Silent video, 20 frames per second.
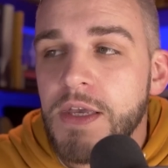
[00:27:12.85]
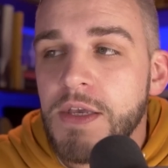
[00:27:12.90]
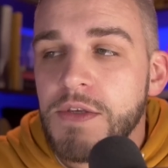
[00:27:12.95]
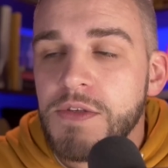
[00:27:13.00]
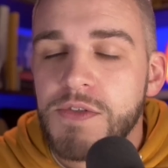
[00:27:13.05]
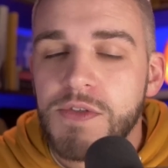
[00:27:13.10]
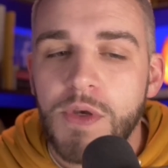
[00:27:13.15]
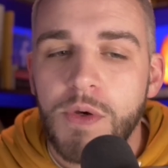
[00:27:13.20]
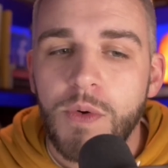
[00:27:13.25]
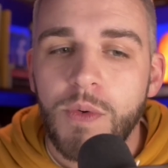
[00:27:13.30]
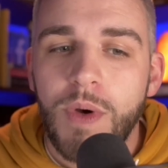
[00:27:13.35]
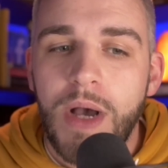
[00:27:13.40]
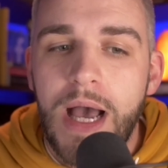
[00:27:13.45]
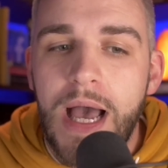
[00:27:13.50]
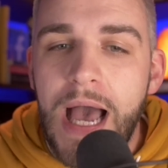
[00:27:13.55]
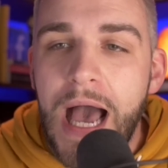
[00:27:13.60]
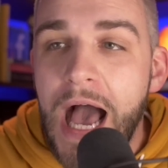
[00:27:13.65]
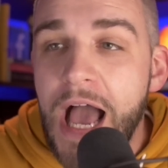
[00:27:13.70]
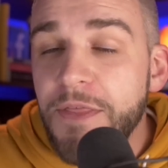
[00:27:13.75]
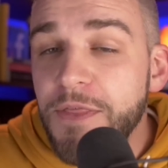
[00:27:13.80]
So
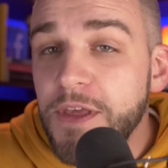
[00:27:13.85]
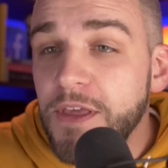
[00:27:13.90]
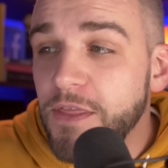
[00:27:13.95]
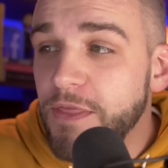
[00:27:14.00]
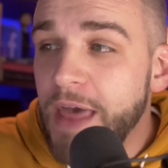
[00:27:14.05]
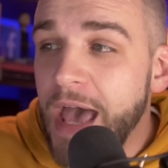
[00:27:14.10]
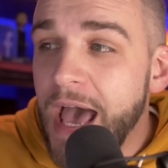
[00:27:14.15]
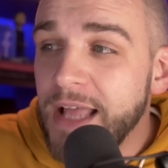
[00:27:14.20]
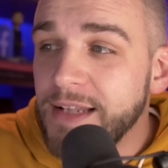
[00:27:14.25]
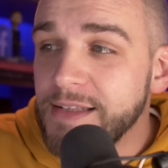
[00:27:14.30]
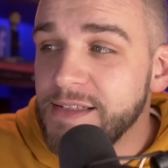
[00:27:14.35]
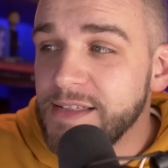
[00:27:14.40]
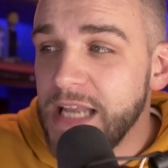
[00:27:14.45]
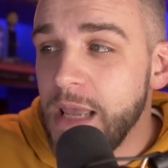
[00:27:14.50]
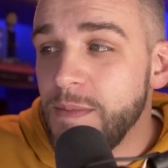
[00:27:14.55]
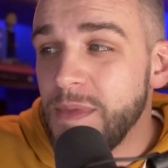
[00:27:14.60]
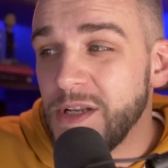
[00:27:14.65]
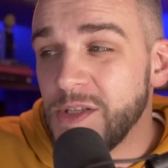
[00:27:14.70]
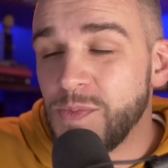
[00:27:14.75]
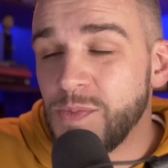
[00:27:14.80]
I think that
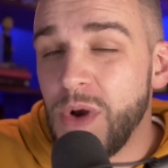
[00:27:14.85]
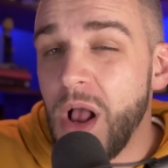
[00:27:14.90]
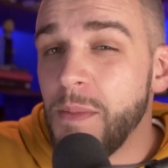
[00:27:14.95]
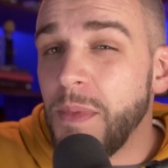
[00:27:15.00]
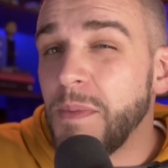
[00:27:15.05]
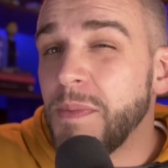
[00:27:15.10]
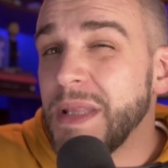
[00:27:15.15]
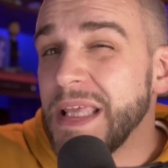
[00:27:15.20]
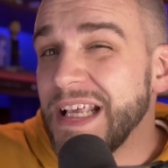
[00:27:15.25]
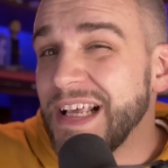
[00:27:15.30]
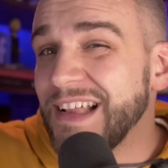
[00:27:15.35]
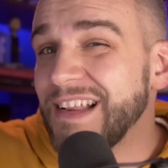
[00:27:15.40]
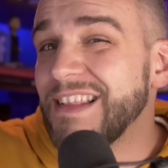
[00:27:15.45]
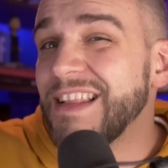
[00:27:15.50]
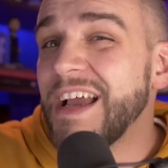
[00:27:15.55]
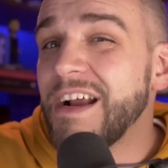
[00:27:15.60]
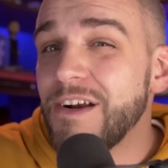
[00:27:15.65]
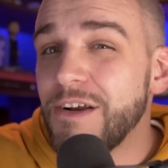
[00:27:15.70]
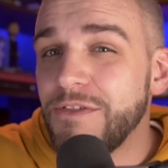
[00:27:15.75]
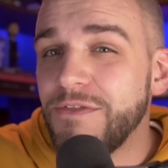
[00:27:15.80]
statement is probably
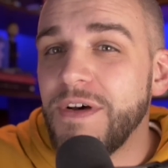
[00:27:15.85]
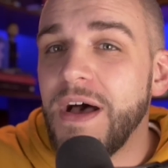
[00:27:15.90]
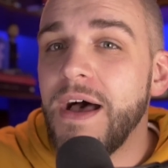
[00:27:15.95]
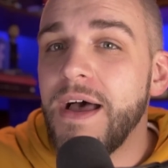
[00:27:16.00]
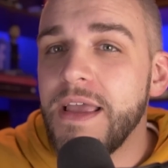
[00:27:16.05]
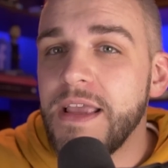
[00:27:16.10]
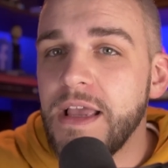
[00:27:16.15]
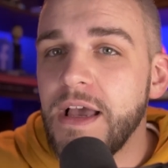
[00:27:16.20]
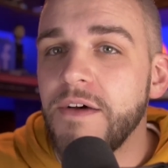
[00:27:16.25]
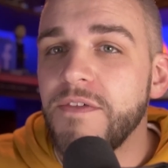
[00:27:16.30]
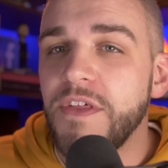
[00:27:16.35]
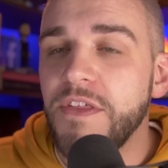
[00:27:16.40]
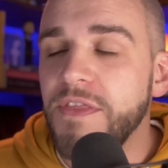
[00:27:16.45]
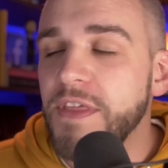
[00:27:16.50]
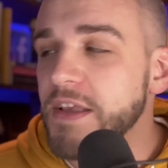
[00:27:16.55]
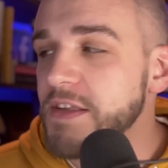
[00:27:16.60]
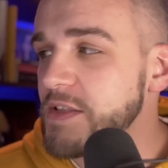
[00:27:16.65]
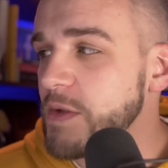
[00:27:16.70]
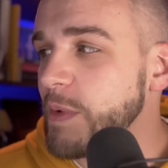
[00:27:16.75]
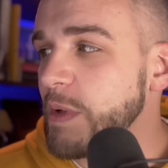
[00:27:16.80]
clarifying of the
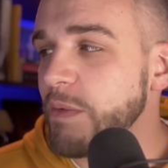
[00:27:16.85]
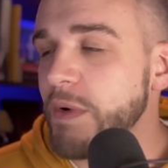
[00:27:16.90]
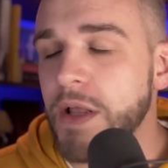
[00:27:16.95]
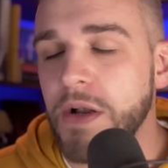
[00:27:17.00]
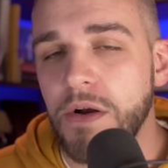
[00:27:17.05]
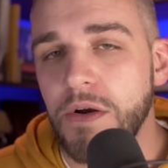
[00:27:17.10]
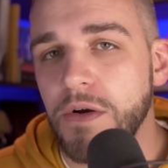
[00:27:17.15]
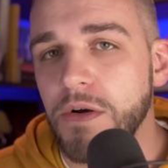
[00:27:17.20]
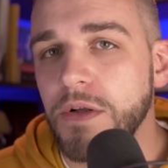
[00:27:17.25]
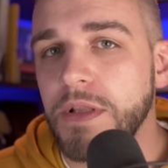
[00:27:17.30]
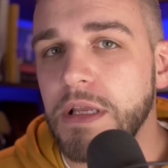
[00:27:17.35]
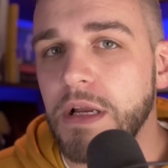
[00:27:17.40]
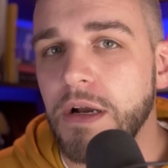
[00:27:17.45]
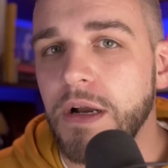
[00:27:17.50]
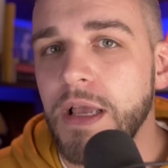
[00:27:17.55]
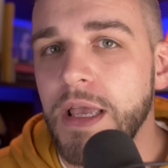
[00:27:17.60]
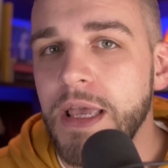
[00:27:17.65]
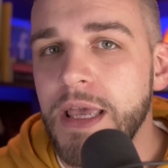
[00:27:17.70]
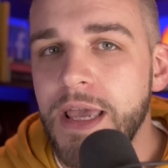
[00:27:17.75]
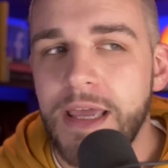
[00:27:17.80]
things that we read
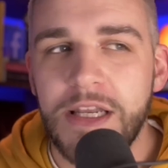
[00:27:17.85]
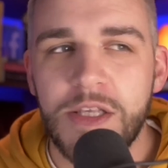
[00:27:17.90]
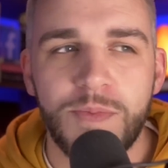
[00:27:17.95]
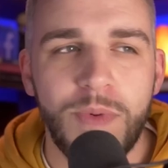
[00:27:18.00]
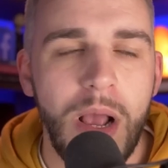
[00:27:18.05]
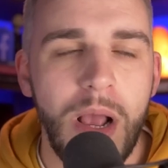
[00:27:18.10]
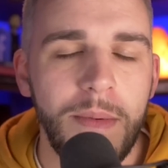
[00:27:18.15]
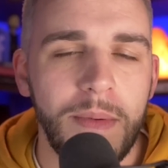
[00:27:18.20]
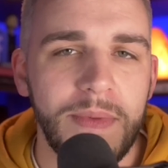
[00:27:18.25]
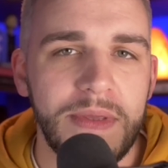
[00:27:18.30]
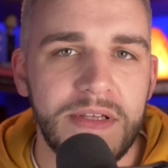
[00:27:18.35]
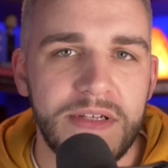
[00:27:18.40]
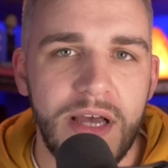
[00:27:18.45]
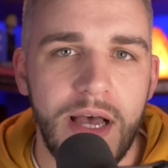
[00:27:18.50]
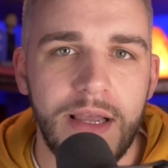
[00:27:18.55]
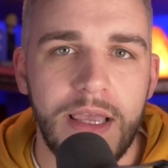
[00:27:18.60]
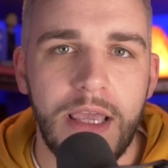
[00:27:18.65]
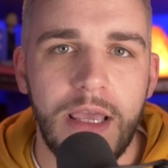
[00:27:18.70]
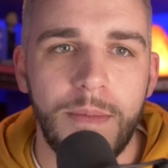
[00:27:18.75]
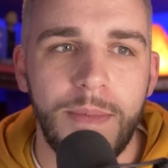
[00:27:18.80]
earlier. And it's probably
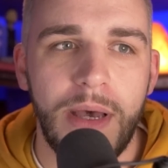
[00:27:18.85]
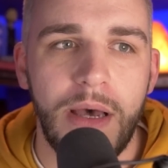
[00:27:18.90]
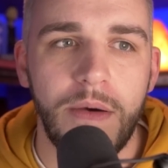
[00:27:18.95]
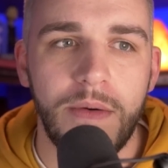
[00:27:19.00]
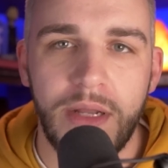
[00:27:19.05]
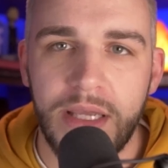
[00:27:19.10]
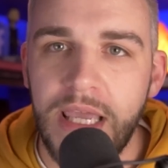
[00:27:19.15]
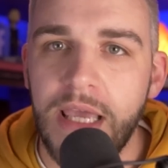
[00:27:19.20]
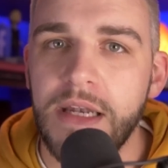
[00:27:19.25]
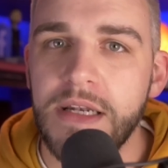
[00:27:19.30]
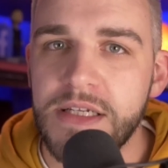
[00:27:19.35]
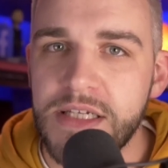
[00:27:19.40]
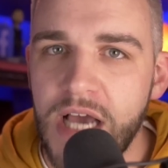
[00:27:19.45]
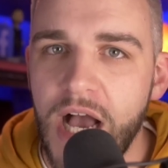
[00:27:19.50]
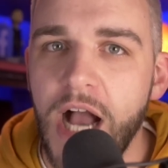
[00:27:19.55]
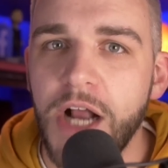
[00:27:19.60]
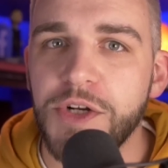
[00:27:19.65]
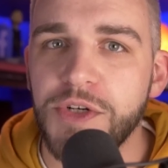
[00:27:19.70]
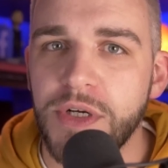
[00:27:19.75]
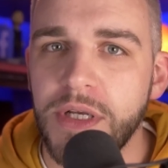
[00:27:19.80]
talking about, again,
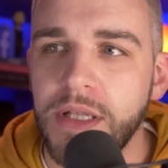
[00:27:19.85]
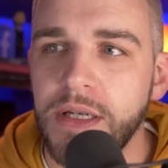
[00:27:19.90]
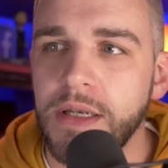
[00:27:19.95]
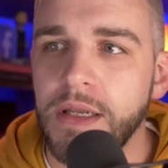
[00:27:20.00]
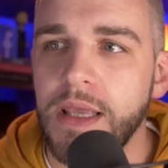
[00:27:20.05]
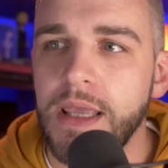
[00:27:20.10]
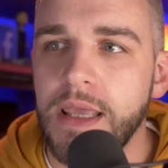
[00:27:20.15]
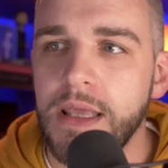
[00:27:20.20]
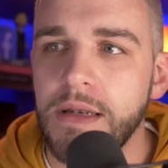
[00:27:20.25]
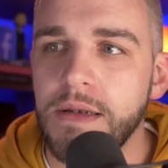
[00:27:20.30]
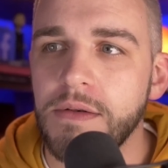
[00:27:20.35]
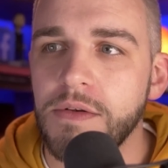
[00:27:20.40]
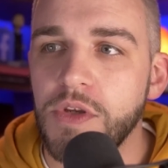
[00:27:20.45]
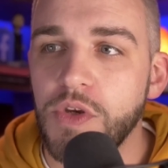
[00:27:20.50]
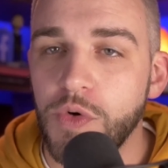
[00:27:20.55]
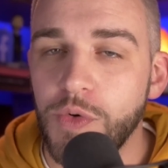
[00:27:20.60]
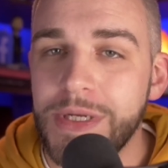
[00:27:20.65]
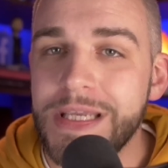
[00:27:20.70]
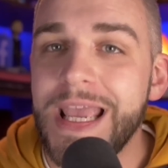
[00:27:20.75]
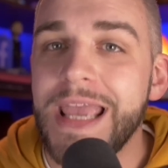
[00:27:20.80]
doctrine in
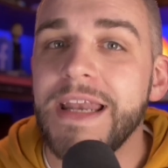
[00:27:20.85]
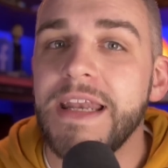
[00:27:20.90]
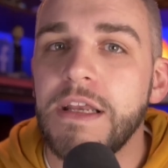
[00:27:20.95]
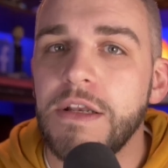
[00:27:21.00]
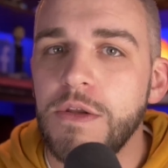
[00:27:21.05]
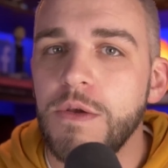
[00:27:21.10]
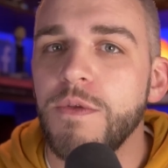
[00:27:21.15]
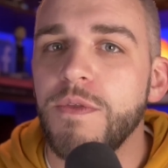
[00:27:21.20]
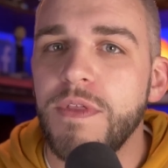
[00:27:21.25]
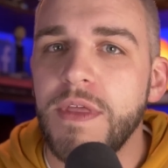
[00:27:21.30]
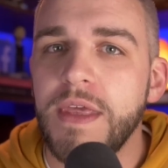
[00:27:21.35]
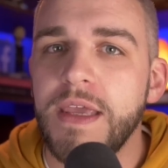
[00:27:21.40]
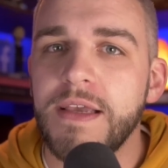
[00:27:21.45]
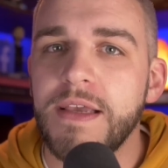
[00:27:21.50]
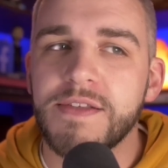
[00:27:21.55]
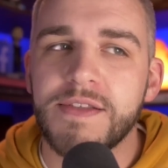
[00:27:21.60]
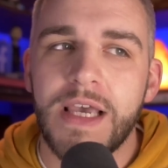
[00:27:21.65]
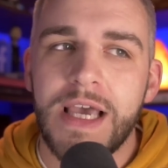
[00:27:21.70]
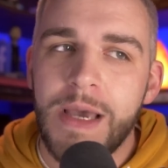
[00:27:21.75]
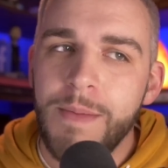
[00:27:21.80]
creating new
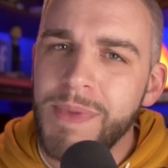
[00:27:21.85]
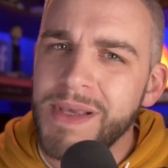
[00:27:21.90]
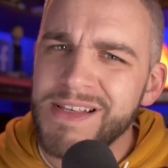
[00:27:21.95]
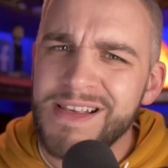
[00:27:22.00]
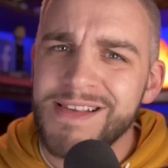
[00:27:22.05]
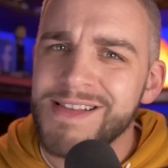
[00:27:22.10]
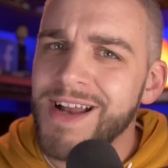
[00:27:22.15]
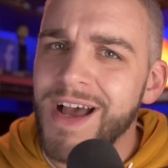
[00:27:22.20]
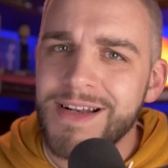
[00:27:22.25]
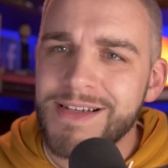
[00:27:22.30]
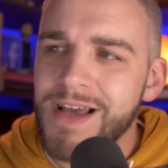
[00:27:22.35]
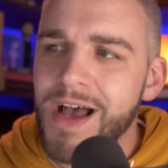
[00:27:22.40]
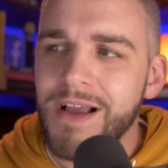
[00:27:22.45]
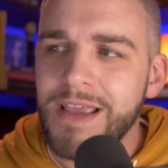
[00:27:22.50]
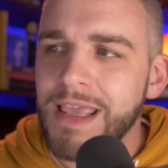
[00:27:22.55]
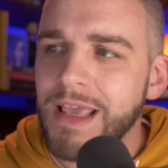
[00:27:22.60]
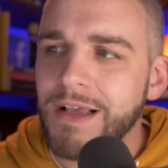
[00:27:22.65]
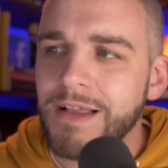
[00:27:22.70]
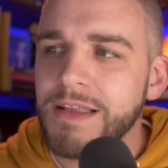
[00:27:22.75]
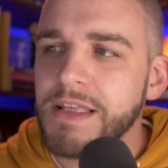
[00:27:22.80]
things because he's not
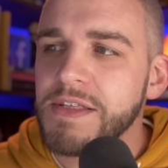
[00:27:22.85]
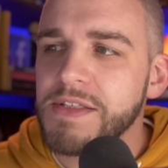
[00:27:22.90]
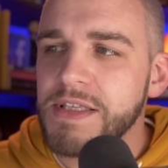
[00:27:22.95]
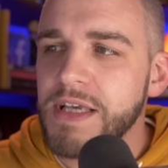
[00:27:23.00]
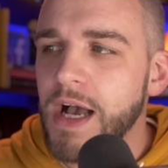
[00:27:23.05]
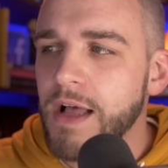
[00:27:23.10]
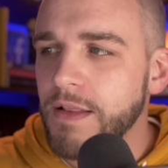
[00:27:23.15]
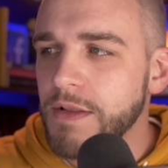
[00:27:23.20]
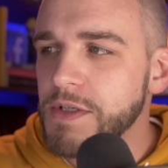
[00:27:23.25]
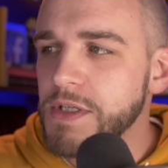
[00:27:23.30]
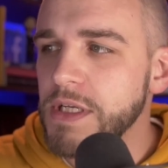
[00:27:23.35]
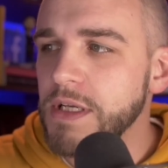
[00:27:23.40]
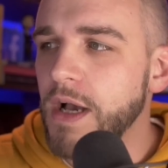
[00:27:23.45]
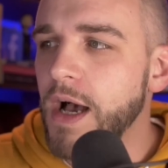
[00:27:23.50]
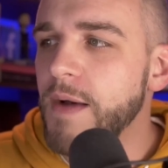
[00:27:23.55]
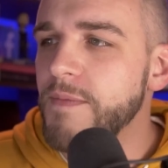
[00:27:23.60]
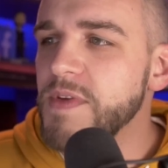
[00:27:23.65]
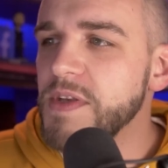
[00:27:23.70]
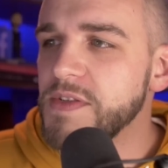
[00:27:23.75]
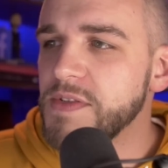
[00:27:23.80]
talking ecclesiology,
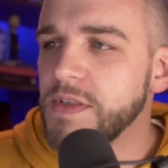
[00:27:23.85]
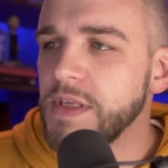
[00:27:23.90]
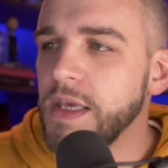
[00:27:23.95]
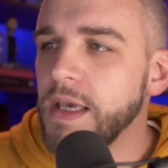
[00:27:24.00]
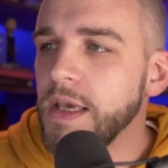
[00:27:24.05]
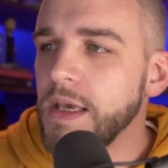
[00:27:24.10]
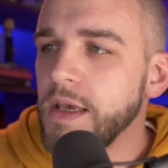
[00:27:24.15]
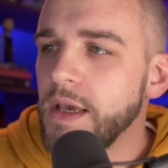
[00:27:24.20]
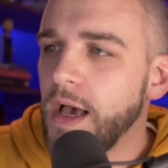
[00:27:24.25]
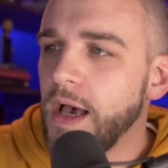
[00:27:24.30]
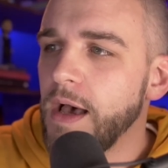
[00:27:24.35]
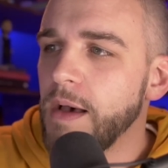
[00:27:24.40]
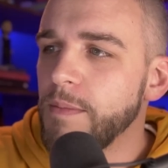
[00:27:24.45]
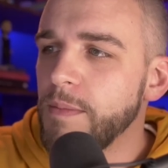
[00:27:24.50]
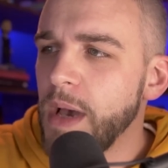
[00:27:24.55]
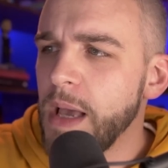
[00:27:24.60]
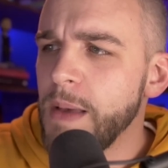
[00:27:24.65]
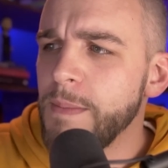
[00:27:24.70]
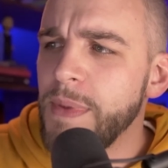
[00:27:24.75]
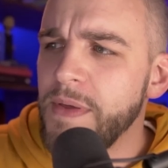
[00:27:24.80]
obviously, uh,
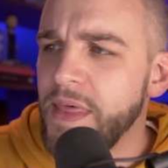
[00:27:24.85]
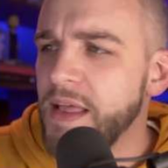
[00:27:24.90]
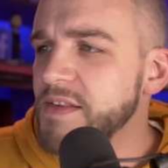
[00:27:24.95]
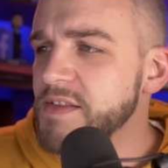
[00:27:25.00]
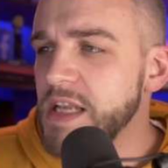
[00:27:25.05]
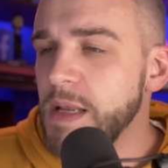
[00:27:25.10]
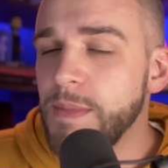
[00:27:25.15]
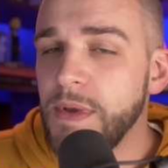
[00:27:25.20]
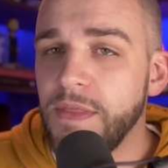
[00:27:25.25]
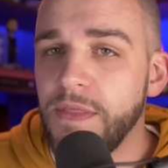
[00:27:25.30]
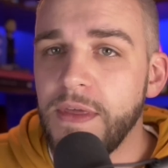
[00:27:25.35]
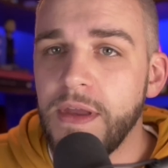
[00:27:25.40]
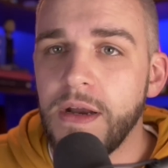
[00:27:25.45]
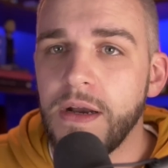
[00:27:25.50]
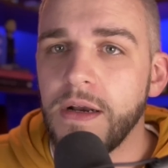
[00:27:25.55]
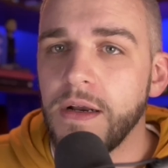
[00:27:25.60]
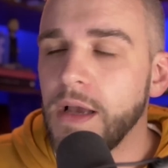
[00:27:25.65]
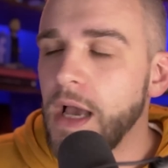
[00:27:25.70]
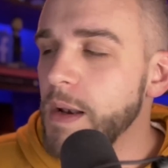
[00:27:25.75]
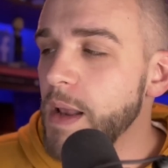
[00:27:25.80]
by, by that statement
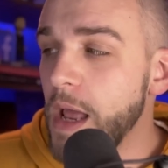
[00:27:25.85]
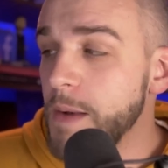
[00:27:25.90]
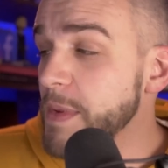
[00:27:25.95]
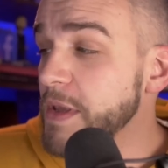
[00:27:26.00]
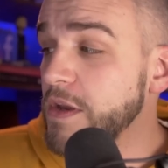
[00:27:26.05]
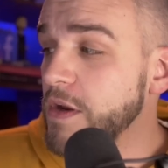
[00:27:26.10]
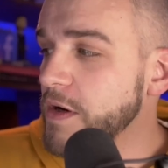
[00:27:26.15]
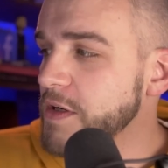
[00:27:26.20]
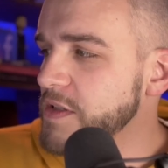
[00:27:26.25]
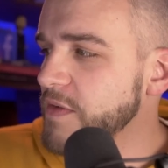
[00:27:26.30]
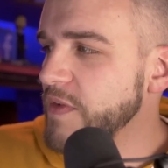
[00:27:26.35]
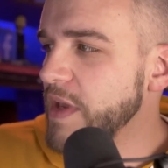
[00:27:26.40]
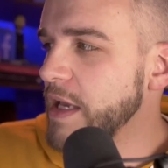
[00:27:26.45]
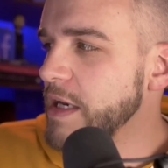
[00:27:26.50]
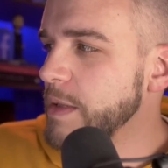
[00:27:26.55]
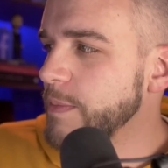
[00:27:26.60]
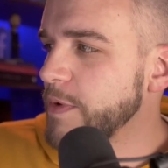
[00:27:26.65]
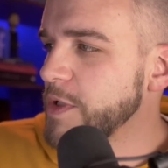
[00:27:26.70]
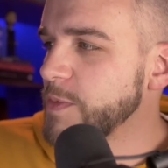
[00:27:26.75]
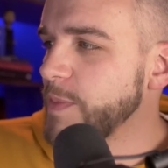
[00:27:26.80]
there. I, would be curious if you had
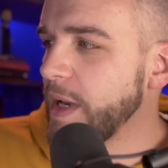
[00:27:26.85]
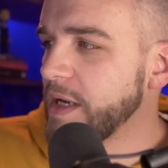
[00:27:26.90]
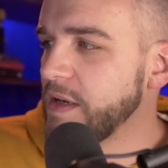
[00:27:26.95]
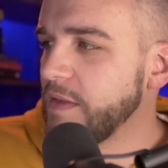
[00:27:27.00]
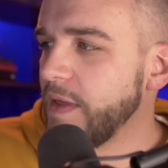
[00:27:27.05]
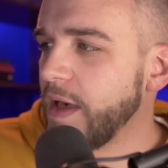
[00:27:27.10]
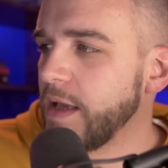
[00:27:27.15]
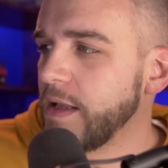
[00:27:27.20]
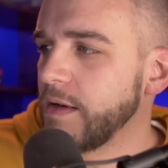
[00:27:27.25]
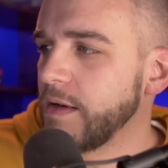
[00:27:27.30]
yeah. any back to that.